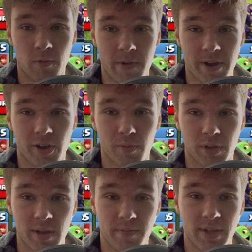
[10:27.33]
where your
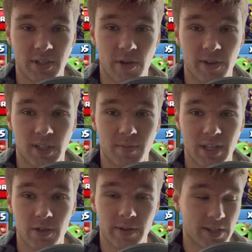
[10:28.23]
blimp is going to be
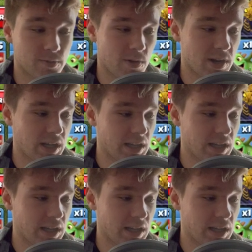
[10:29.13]
doing its work.